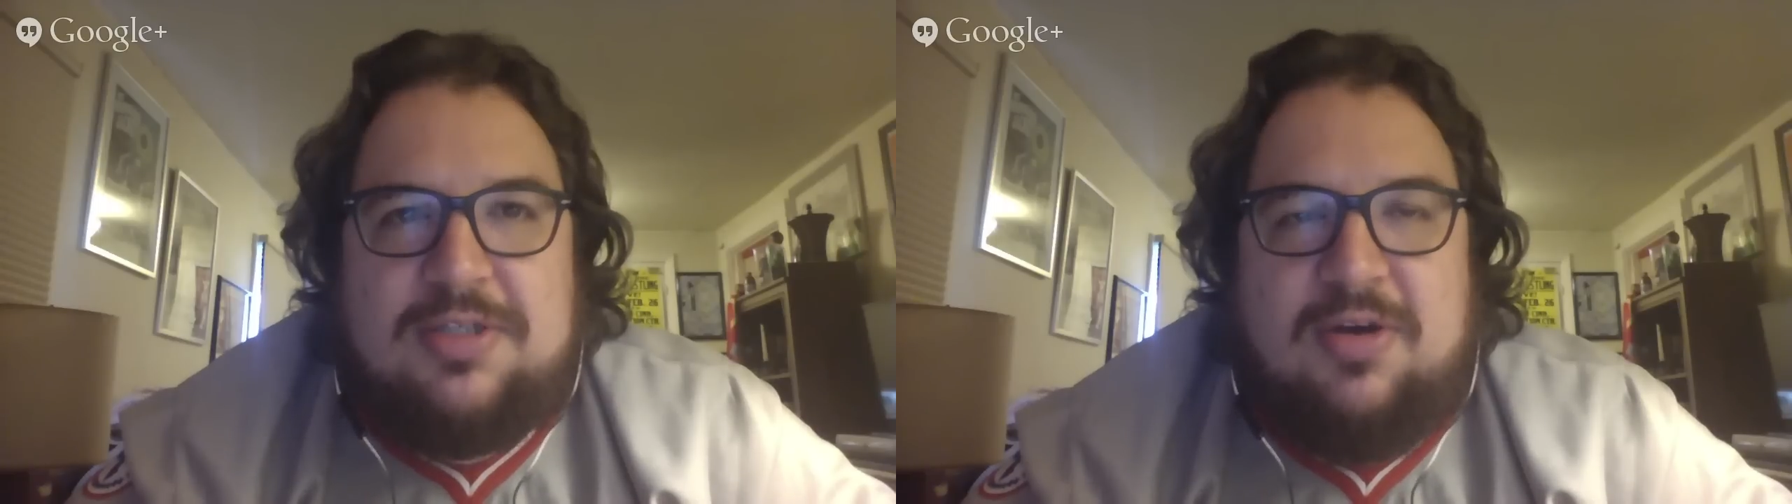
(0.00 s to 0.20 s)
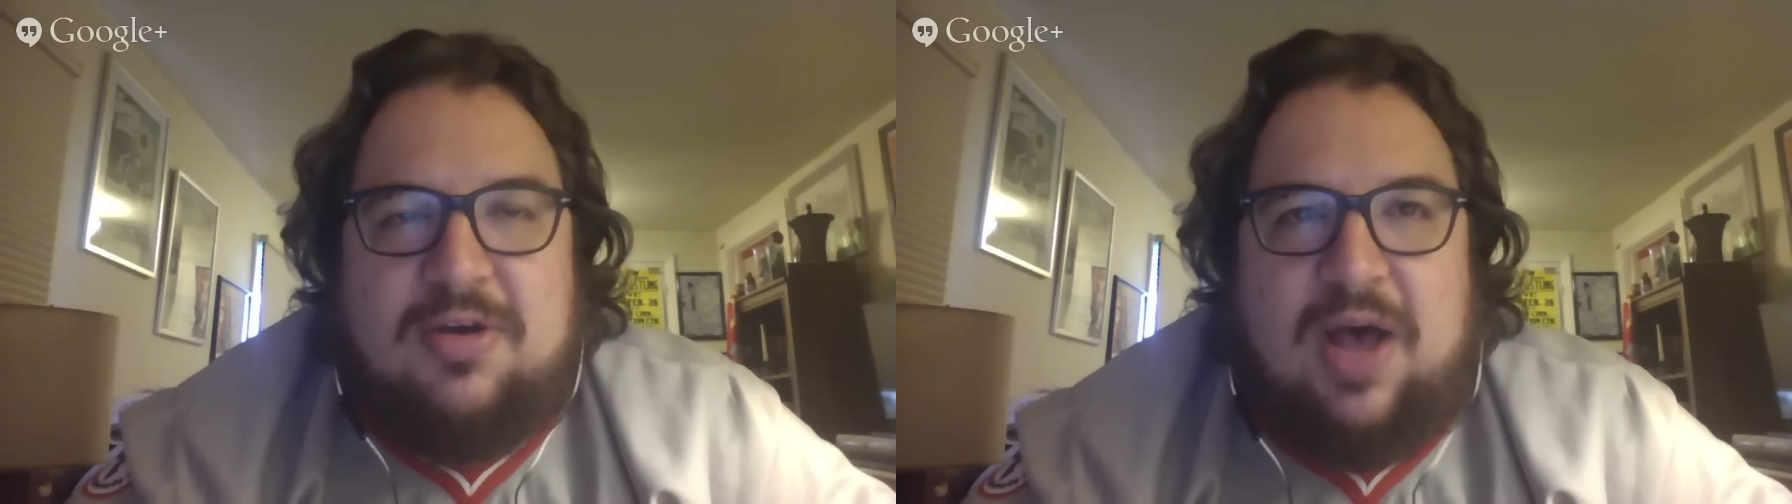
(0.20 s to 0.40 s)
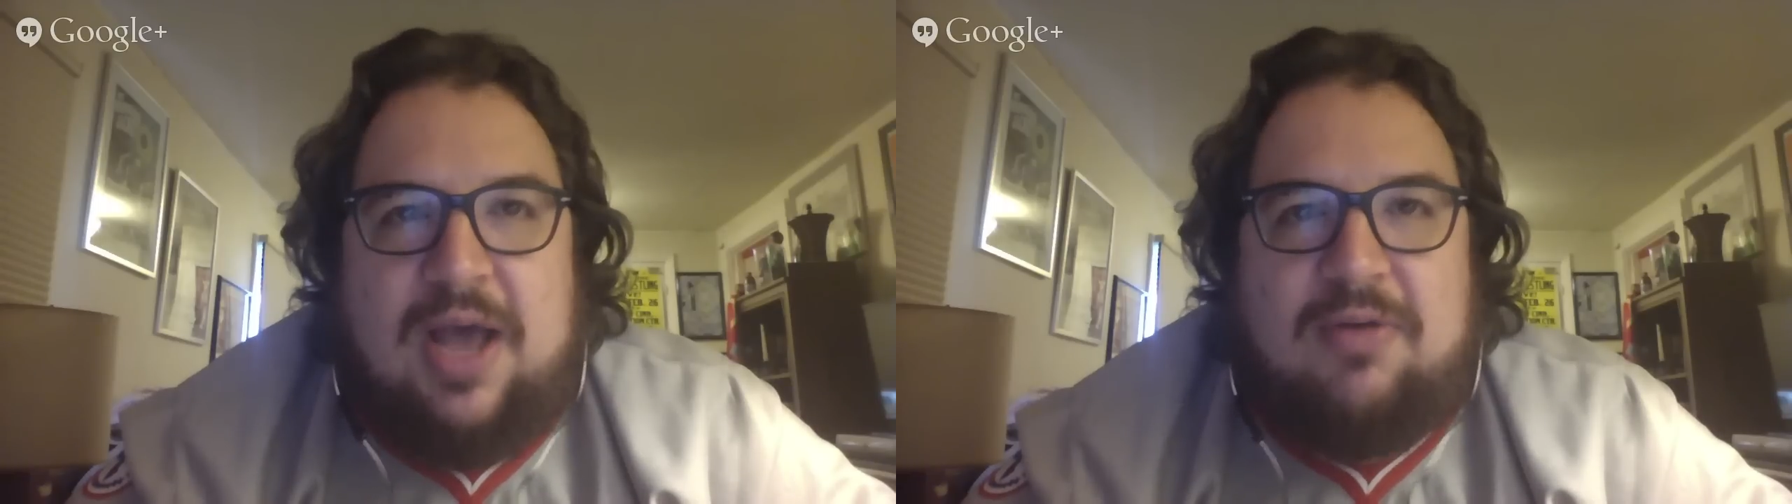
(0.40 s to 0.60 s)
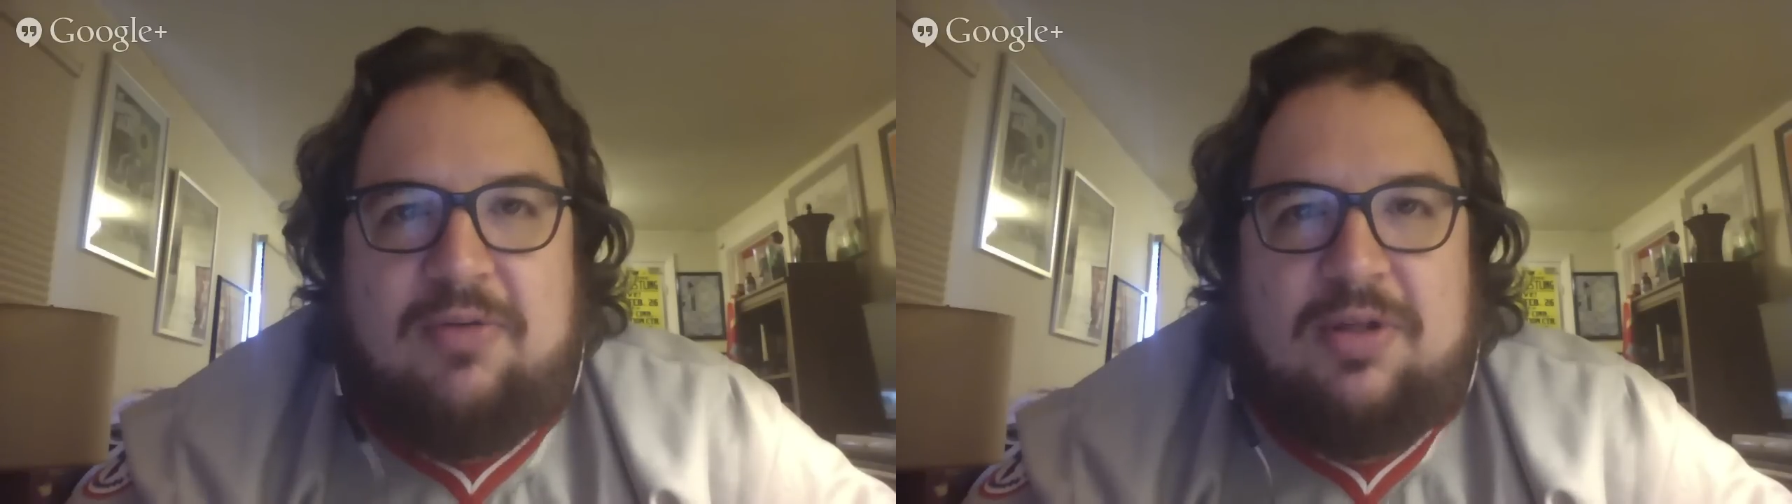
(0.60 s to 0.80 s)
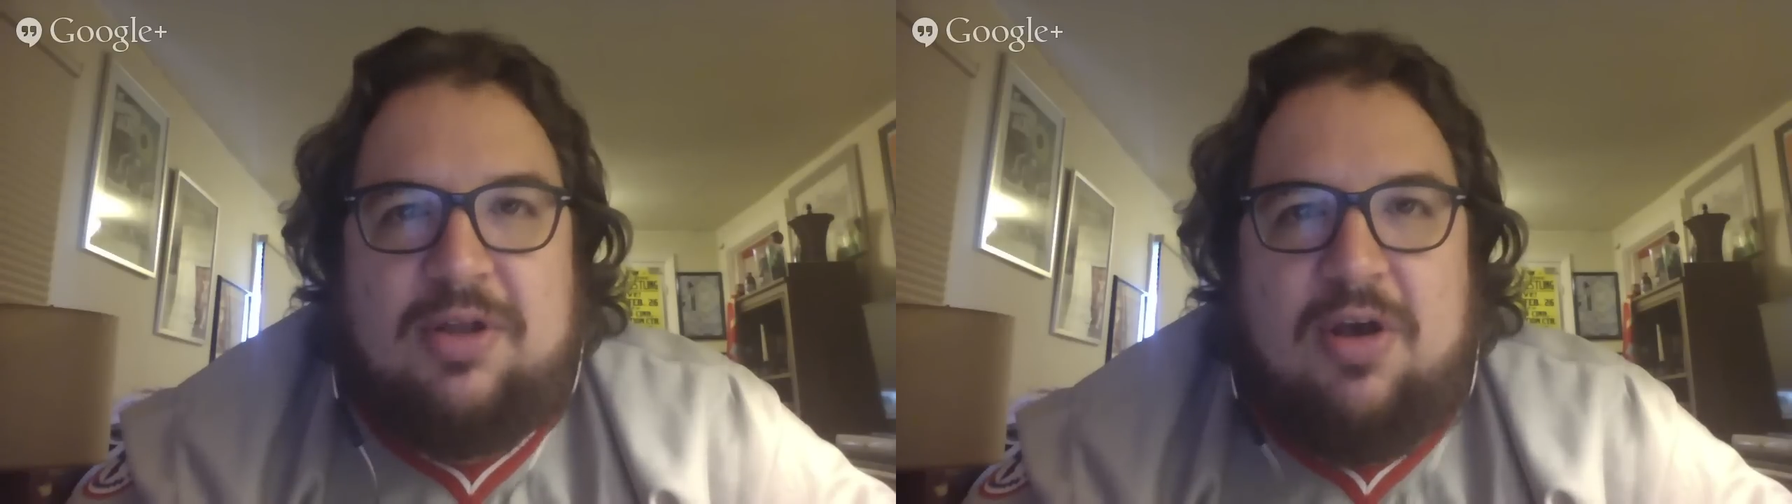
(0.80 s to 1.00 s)
So I don't
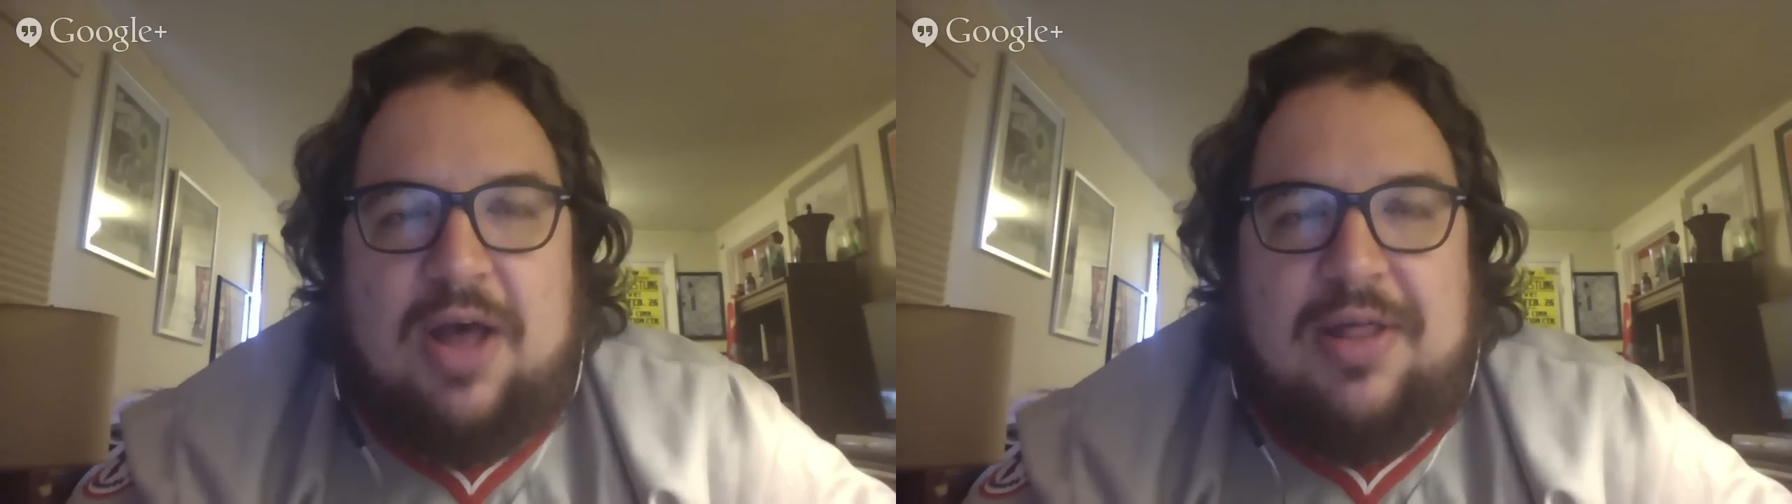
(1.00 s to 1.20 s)
really know how